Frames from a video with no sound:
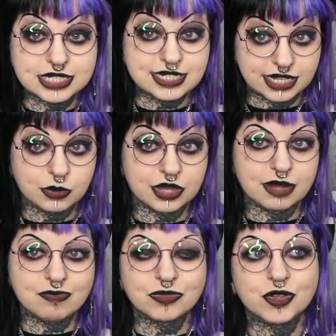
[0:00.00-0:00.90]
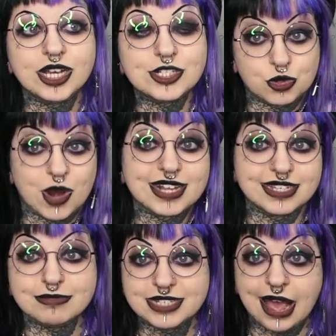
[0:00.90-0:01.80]
deal with it. So I tracked
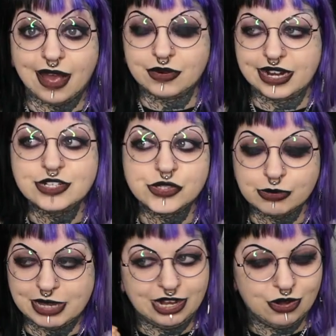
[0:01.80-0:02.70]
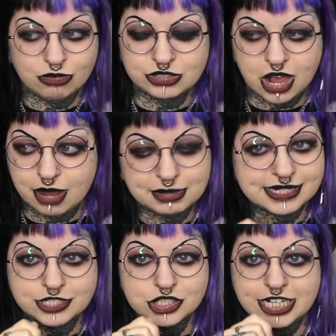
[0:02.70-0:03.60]
him down, and it took me a long time
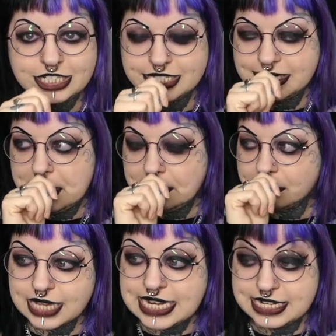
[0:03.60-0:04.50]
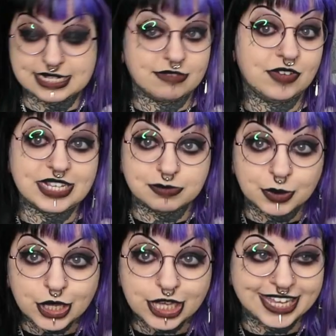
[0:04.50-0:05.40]
because he's changed his name and he doesn't have
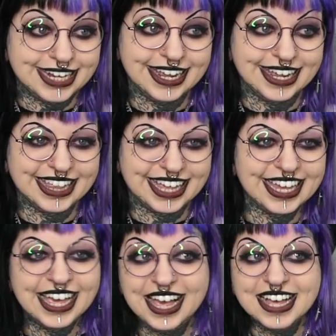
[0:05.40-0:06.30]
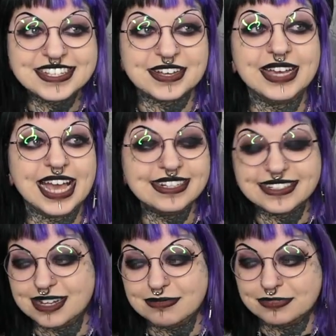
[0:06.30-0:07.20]
Facebook. So I
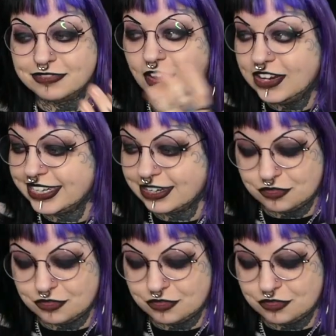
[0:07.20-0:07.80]
ended up finding a